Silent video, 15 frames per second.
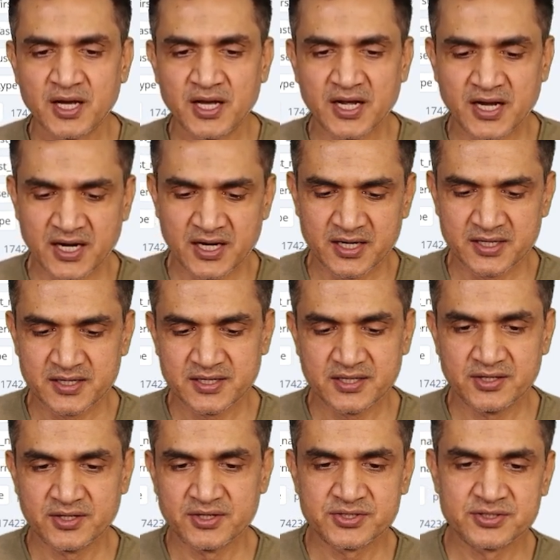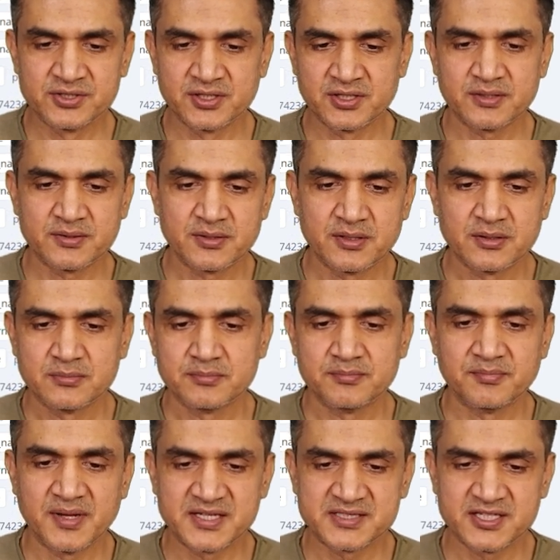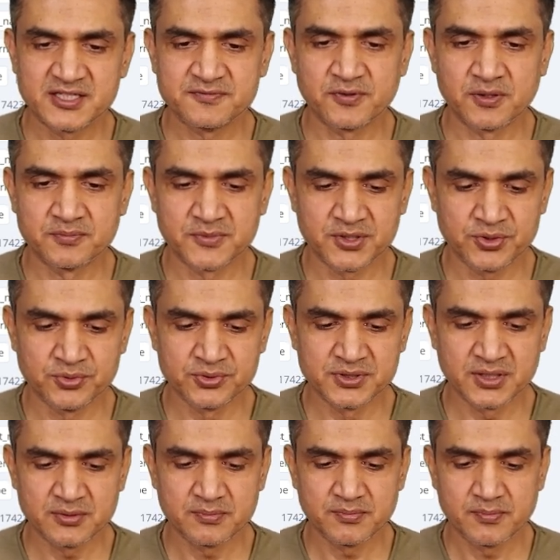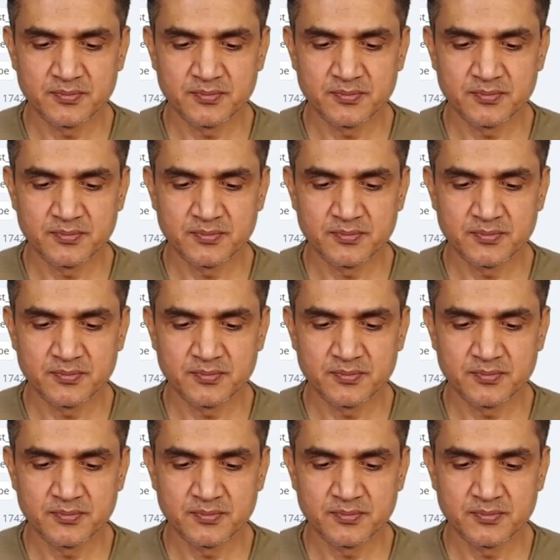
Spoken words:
And here is the message from the user,